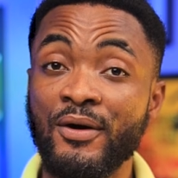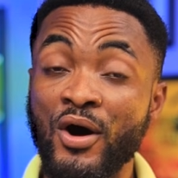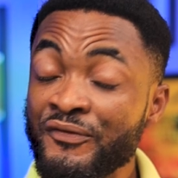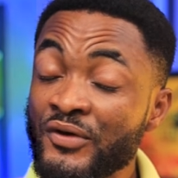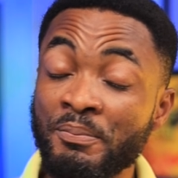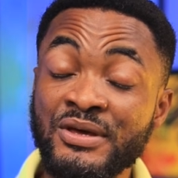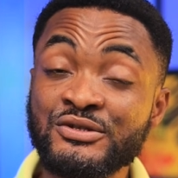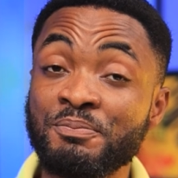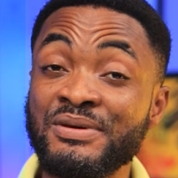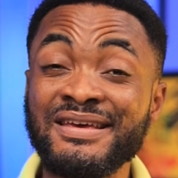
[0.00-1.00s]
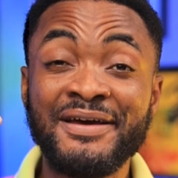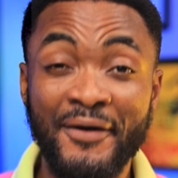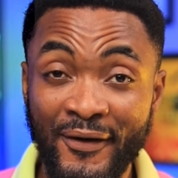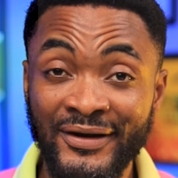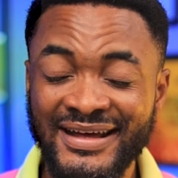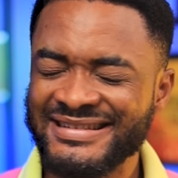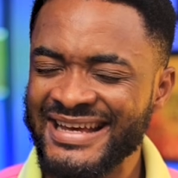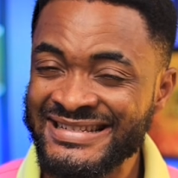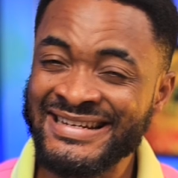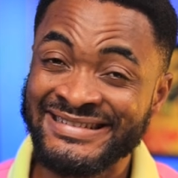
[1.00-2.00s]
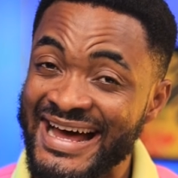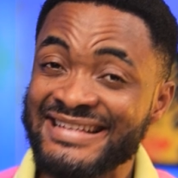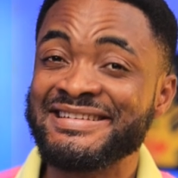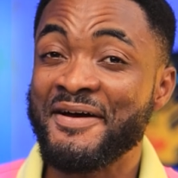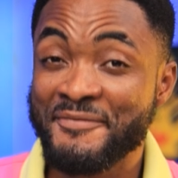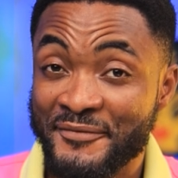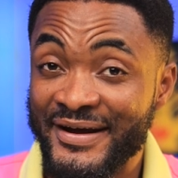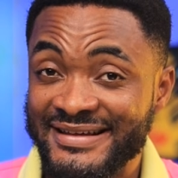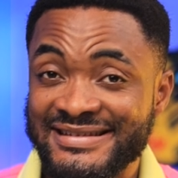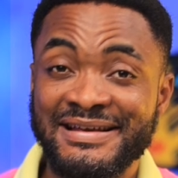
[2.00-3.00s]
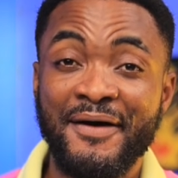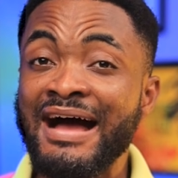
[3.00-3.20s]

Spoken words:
of your P2P orders. Isn't that great?